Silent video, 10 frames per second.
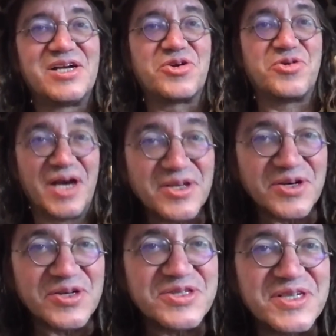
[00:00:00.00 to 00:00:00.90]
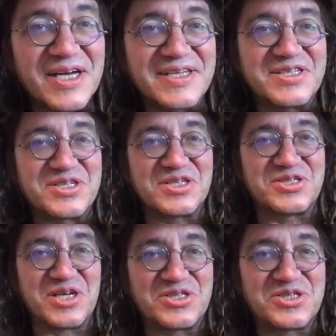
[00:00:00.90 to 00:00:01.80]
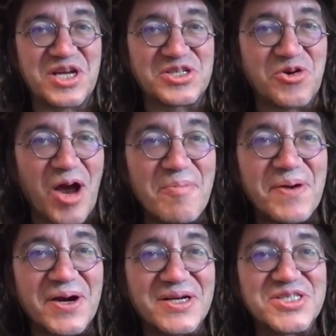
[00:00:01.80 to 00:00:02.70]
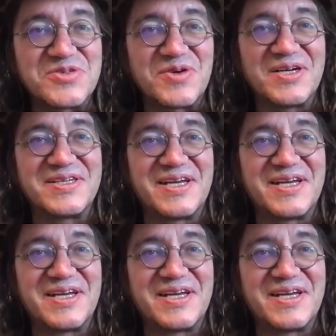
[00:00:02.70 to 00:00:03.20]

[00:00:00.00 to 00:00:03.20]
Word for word: creators and its its its its grandparents, right?